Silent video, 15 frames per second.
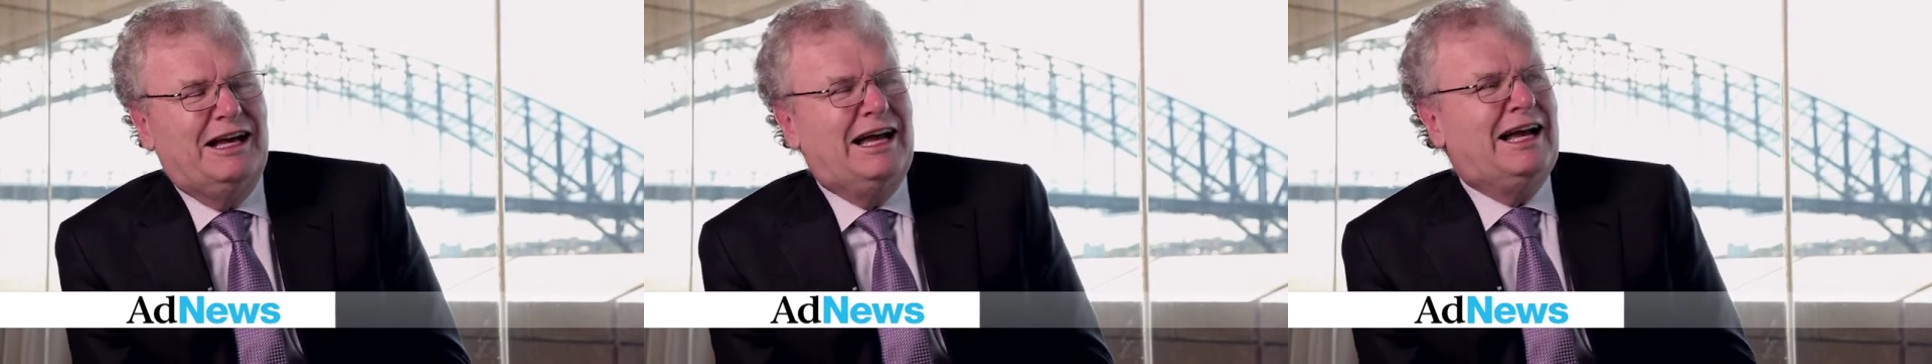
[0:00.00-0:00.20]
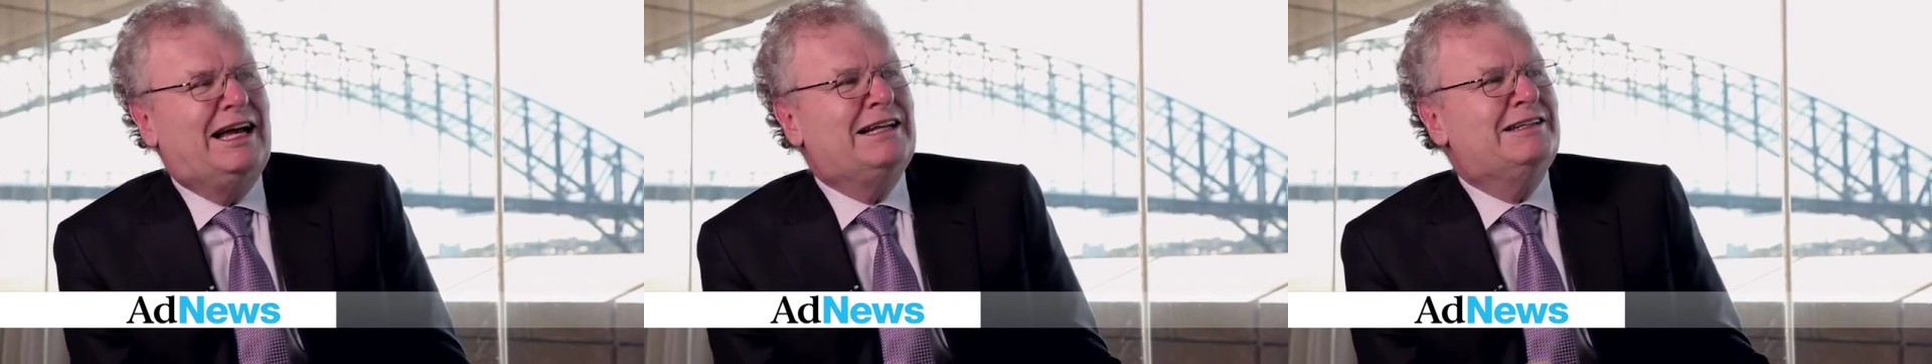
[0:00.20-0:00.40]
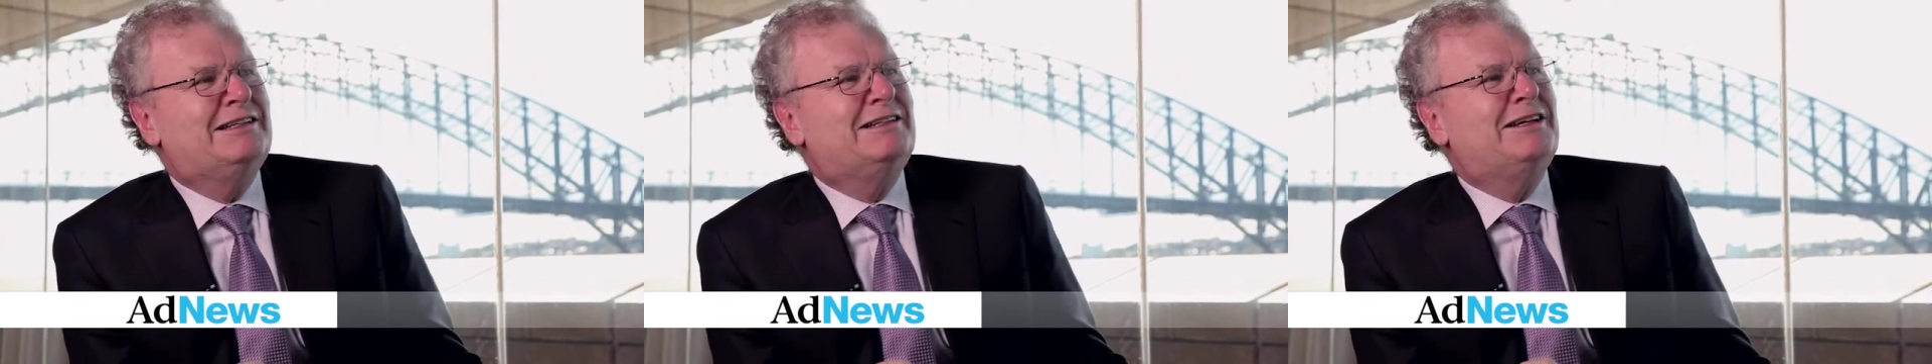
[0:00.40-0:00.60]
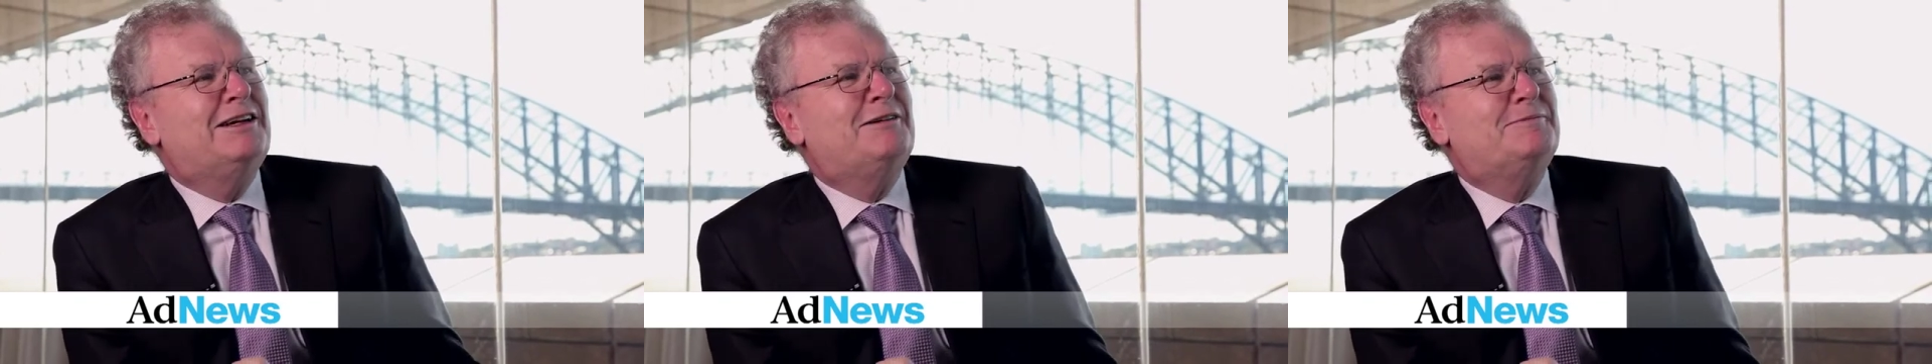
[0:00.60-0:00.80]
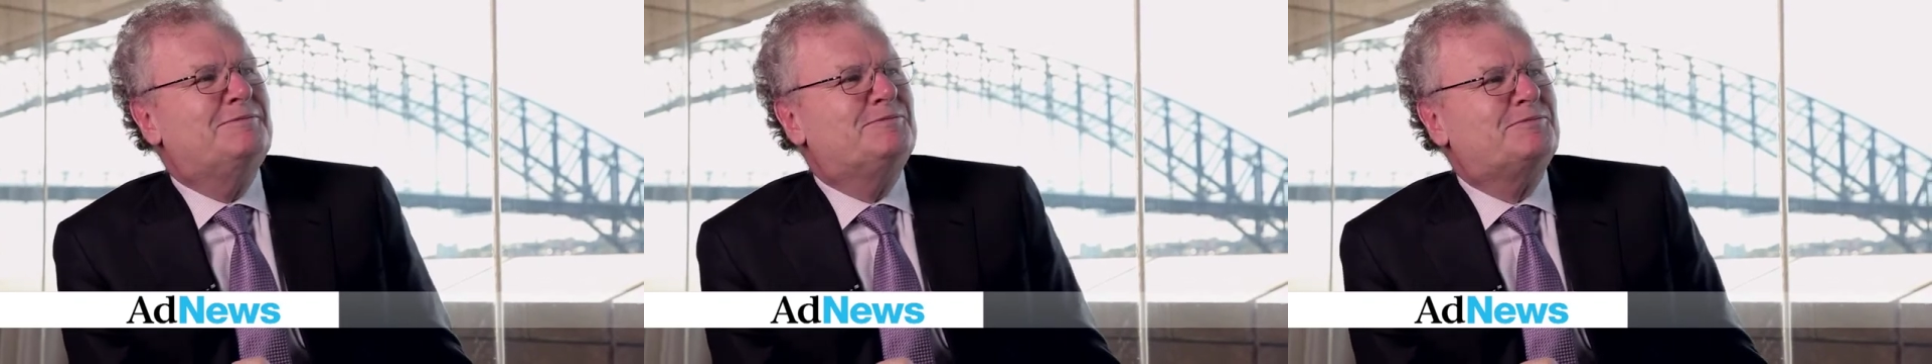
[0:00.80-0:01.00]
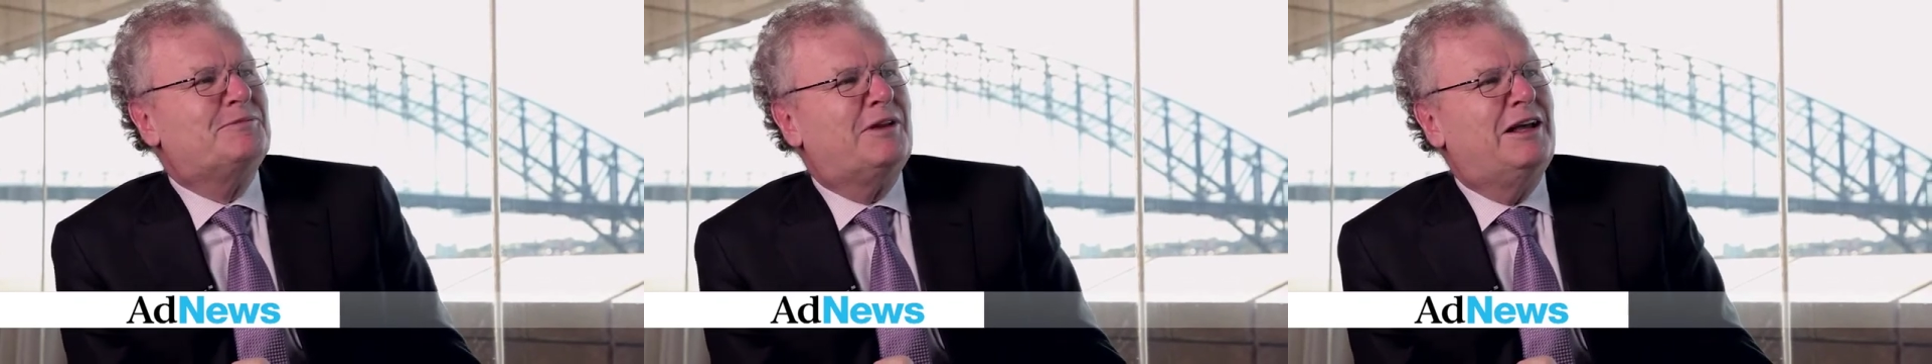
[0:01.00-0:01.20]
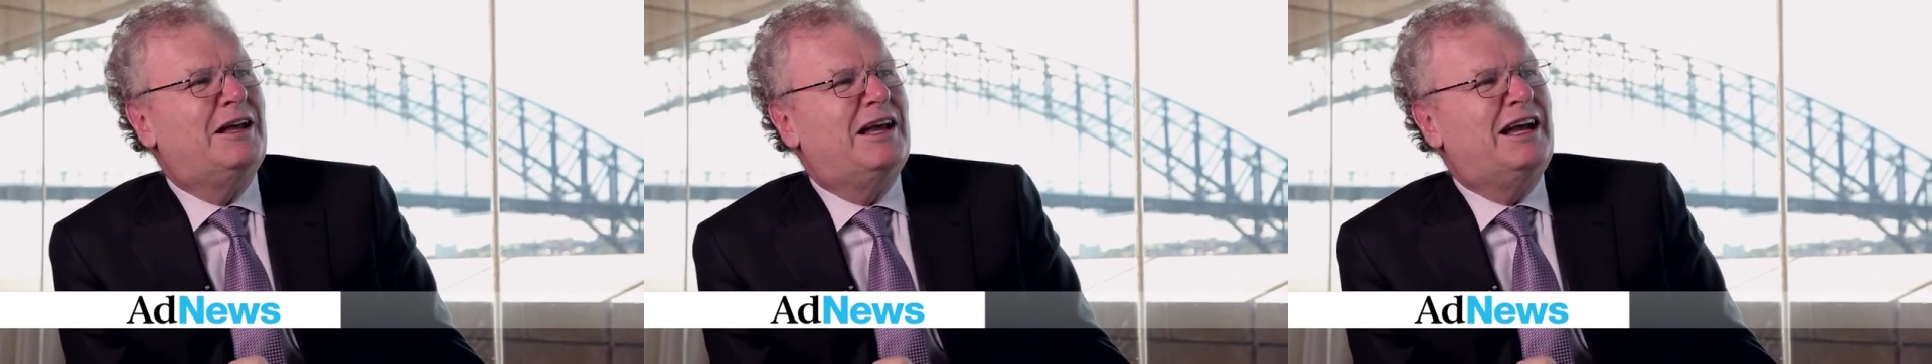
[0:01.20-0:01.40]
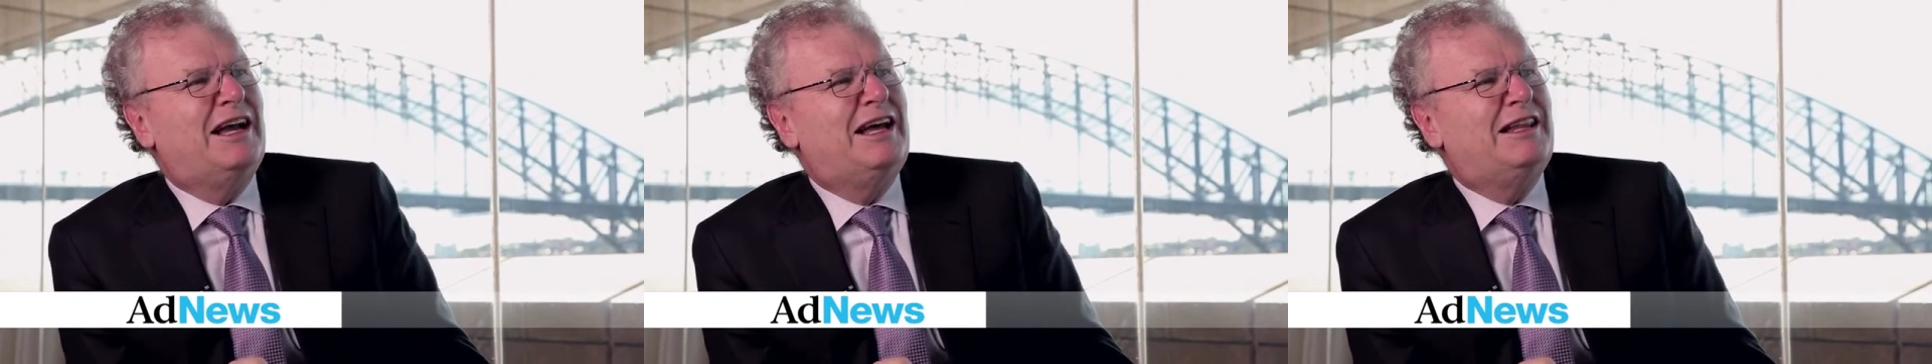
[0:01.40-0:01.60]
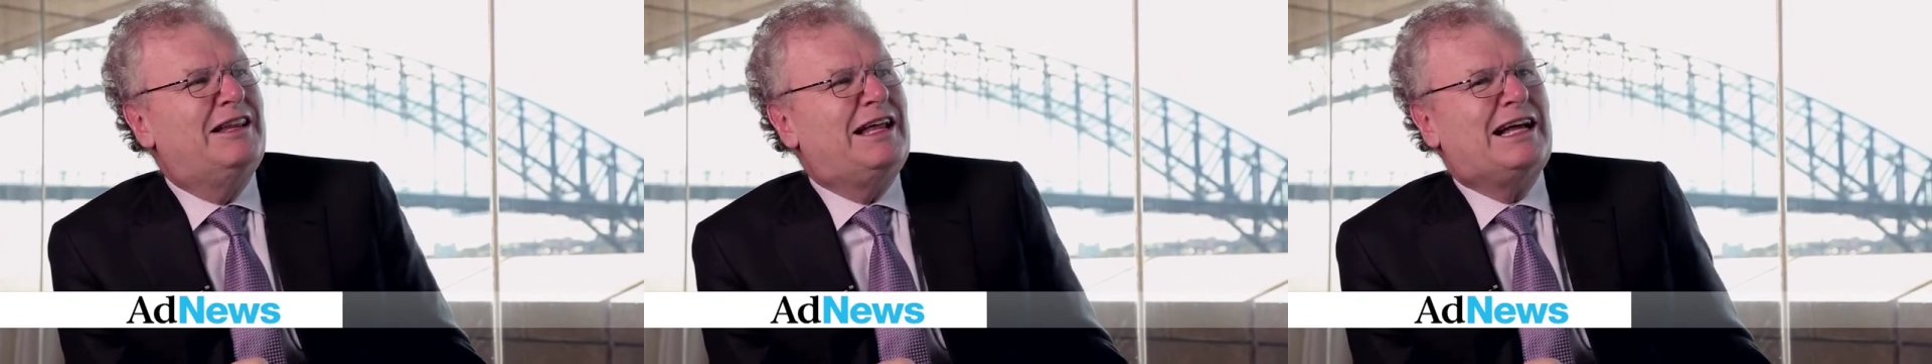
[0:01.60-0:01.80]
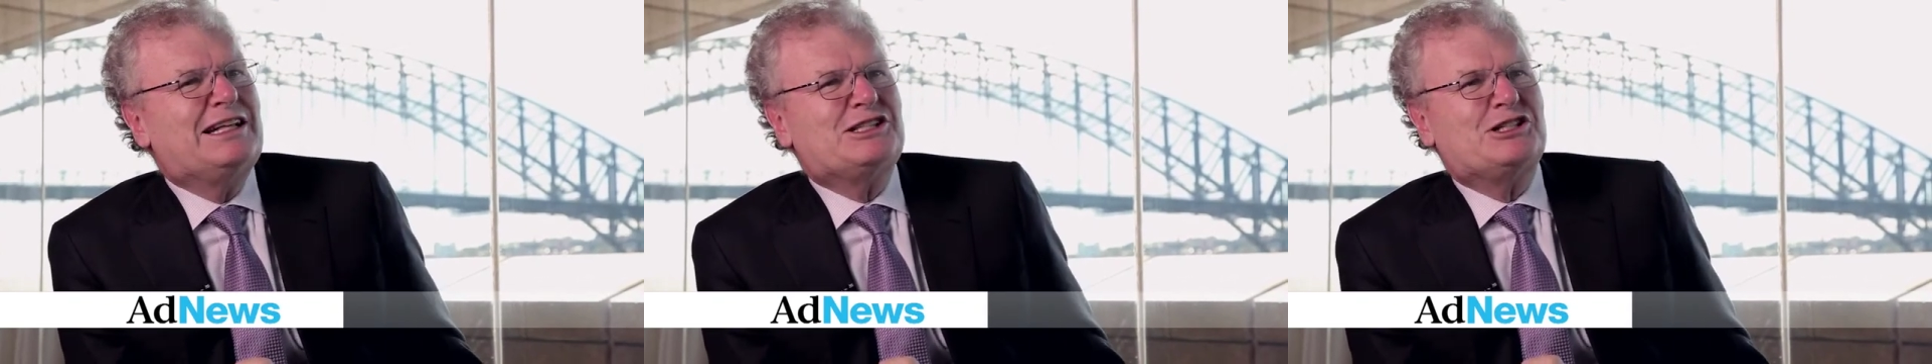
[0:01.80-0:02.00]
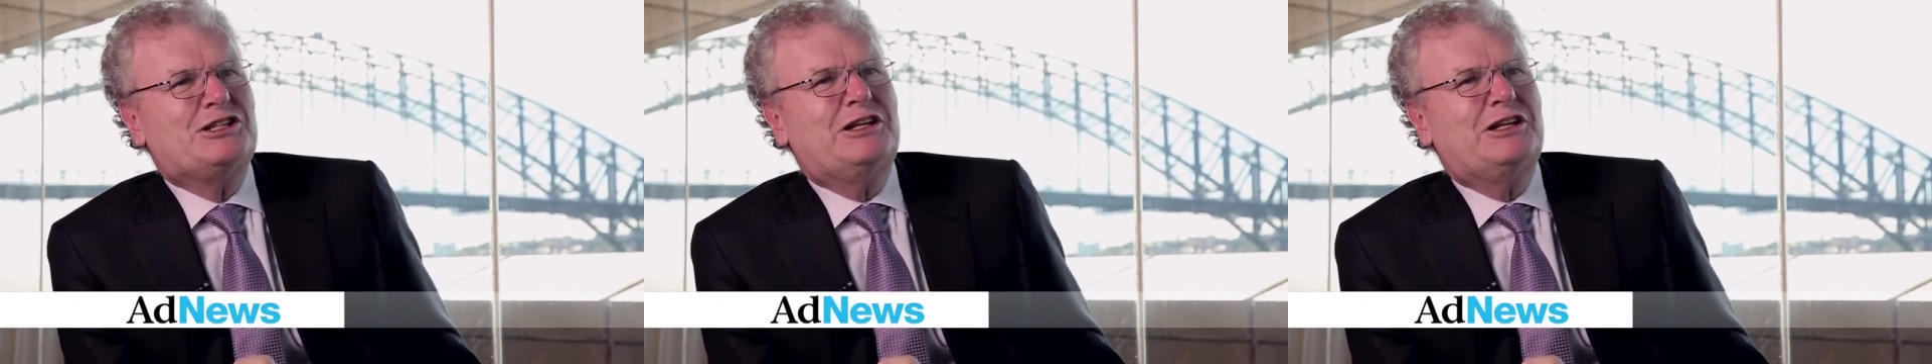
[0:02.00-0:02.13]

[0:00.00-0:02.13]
And, um, and that's,